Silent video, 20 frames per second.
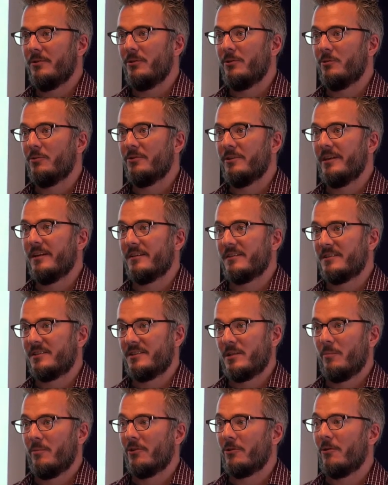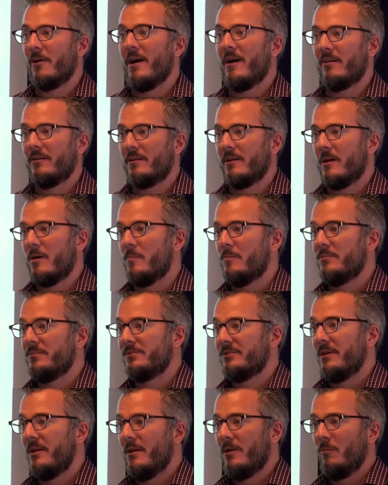do you get similar
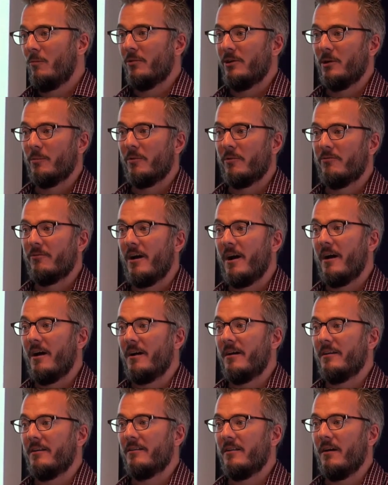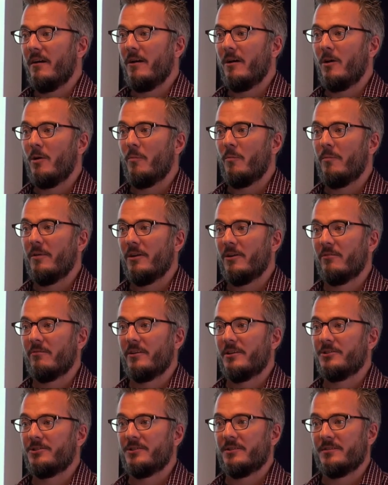outcomes when you provide um,
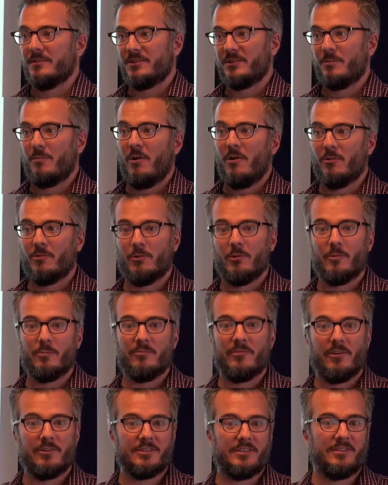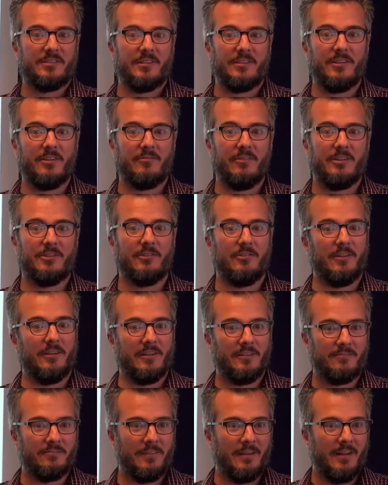interventions small group versus
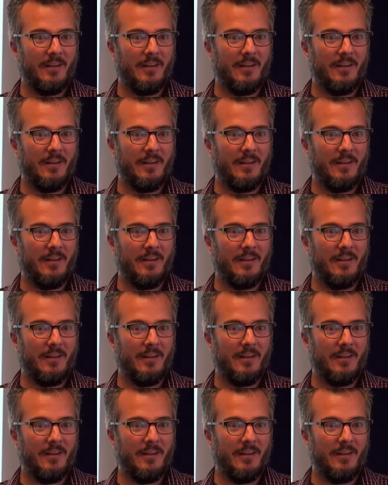individually?